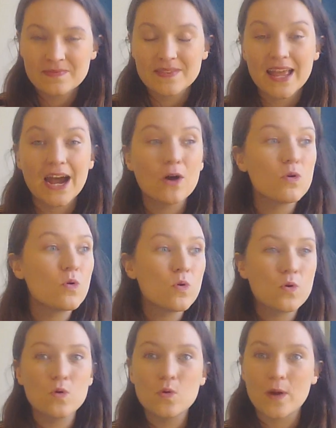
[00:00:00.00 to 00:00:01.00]
They're
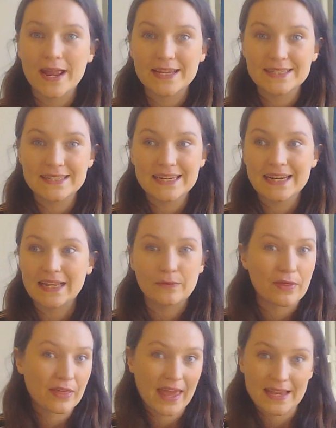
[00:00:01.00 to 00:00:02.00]
always dealing
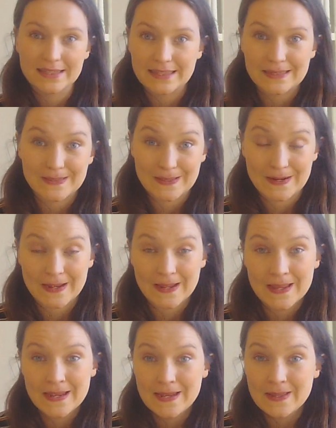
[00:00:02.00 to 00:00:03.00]
with cases that are,
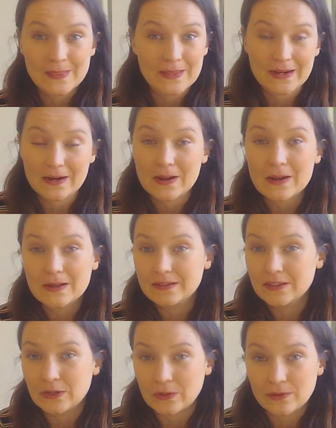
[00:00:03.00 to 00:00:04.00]

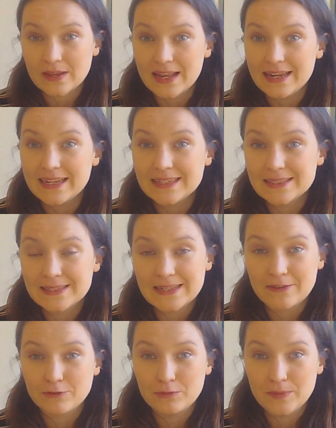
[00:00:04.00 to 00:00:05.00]
at least
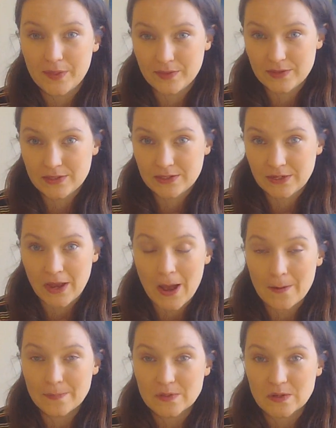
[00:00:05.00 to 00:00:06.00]
several months to
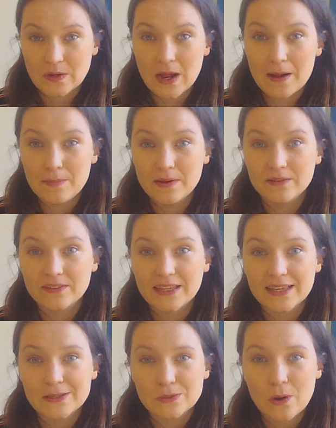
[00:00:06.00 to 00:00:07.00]
up to a couple of
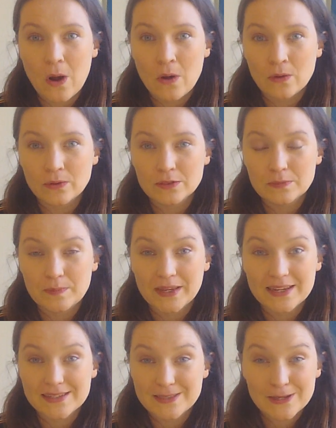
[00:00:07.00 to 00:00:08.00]
years old,
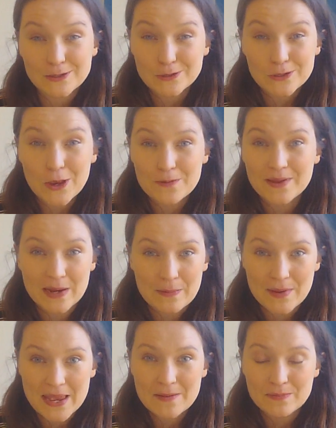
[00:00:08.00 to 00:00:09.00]
because there's so many
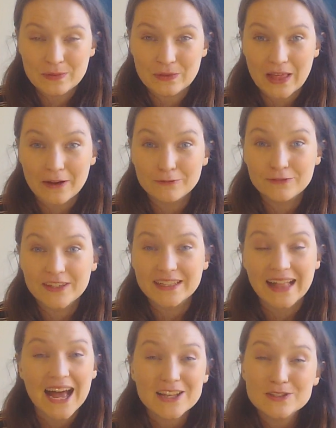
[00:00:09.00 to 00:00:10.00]
people that feel
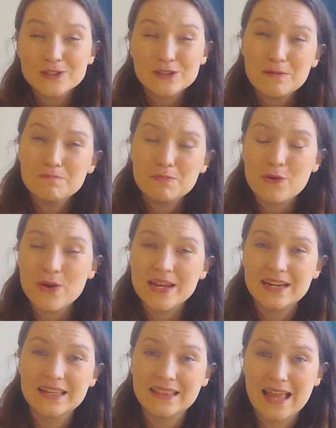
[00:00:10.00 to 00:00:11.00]
at some point
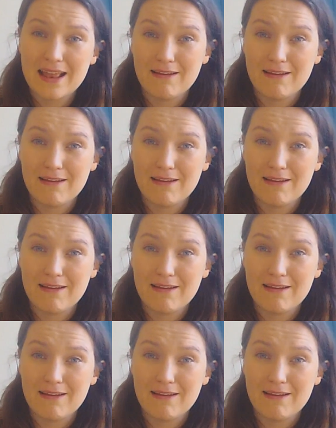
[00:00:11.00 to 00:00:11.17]
in their